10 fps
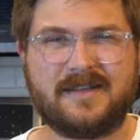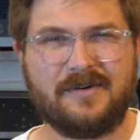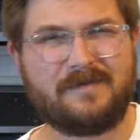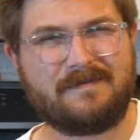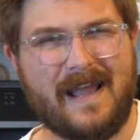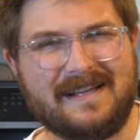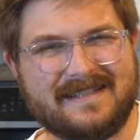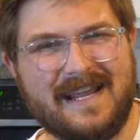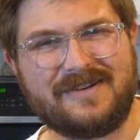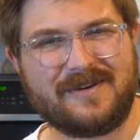So that
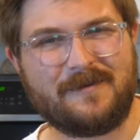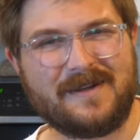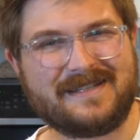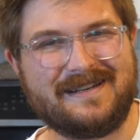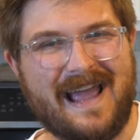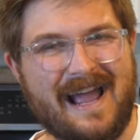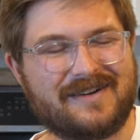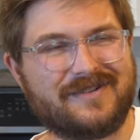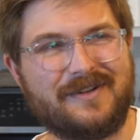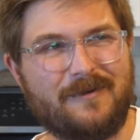station wasn't
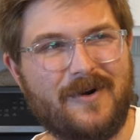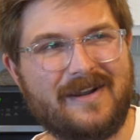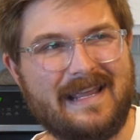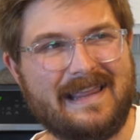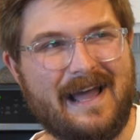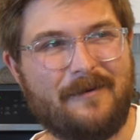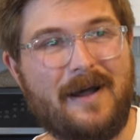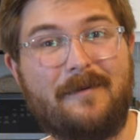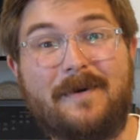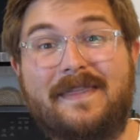actually working that
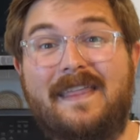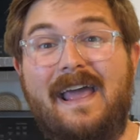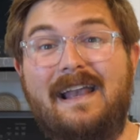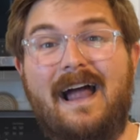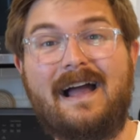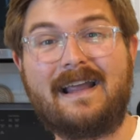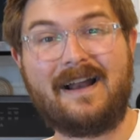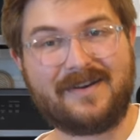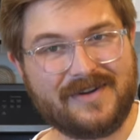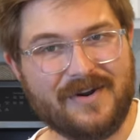well, but then I
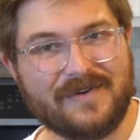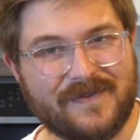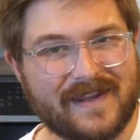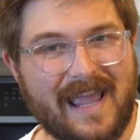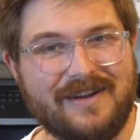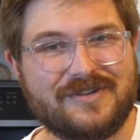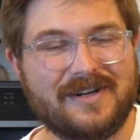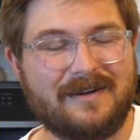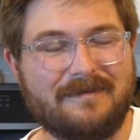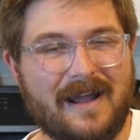got a
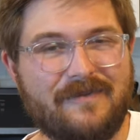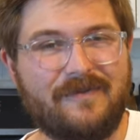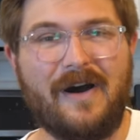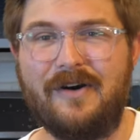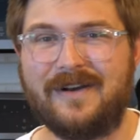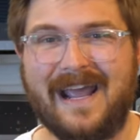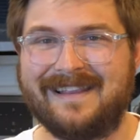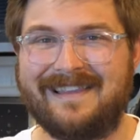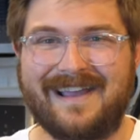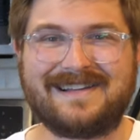notification on my phone
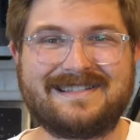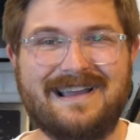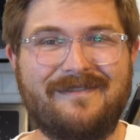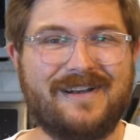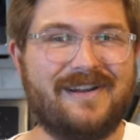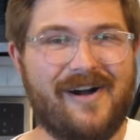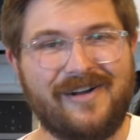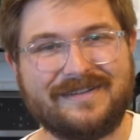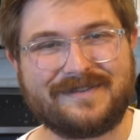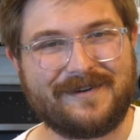and like seven
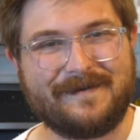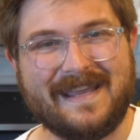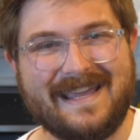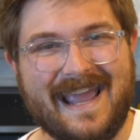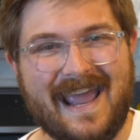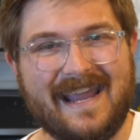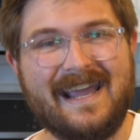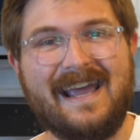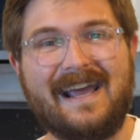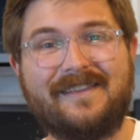calls from
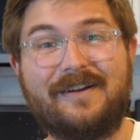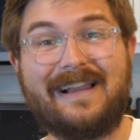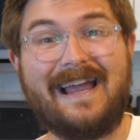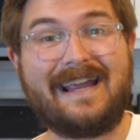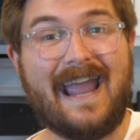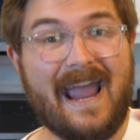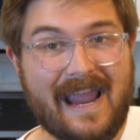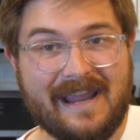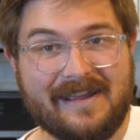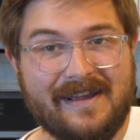EA, and they're like,
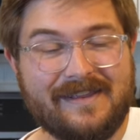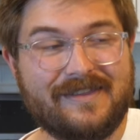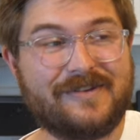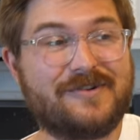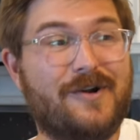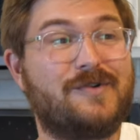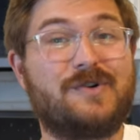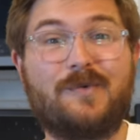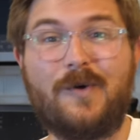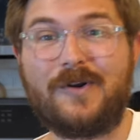hey, the
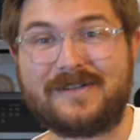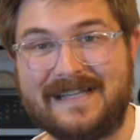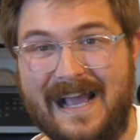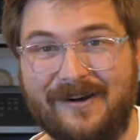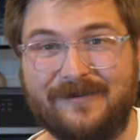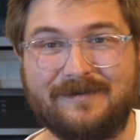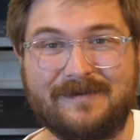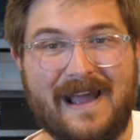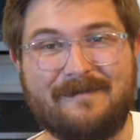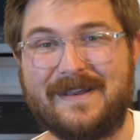charger works now
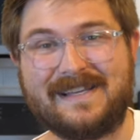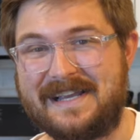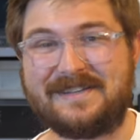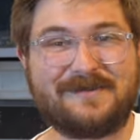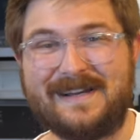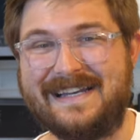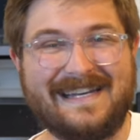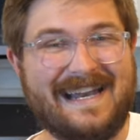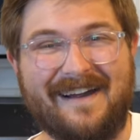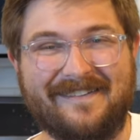because I
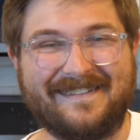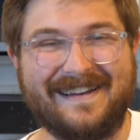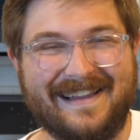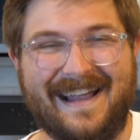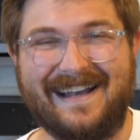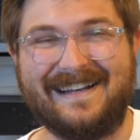tweeted it out that